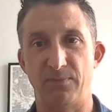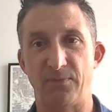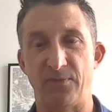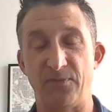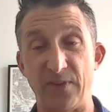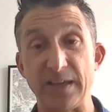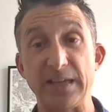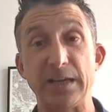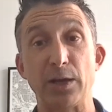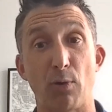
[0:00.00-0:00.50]

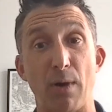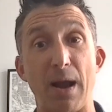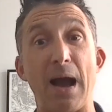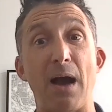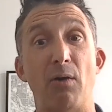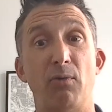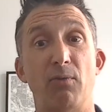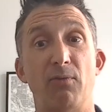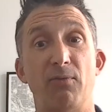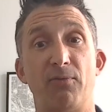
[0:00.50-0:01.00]
figure
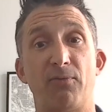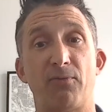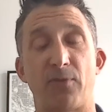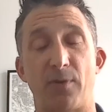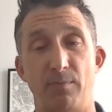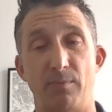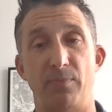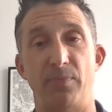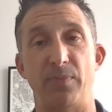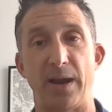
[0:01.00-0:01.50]
out
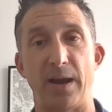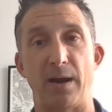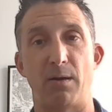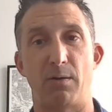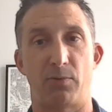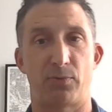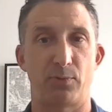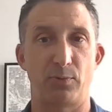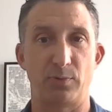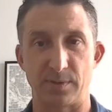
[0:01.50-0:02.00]
from
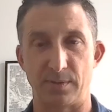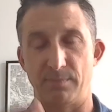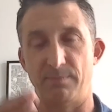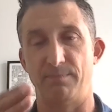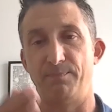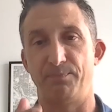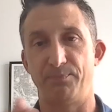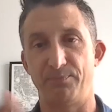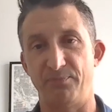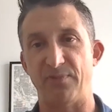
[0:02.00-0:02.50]
there through
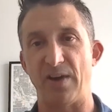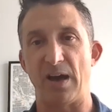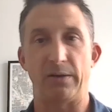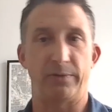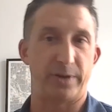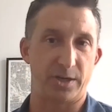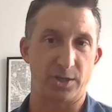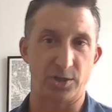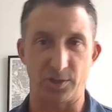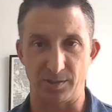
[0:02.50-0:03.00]
some
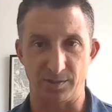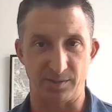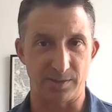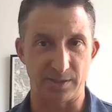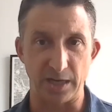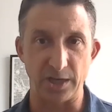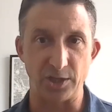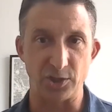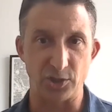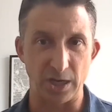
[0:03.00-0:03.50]
validation
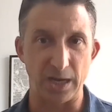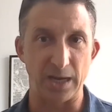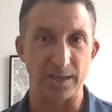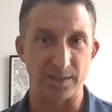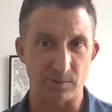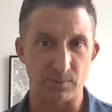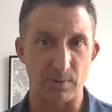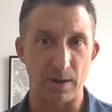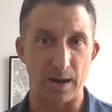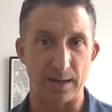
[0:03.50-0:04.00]
stage
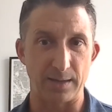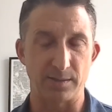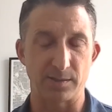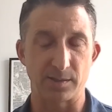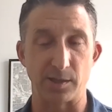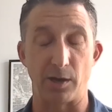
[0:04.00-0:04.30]
gates, right?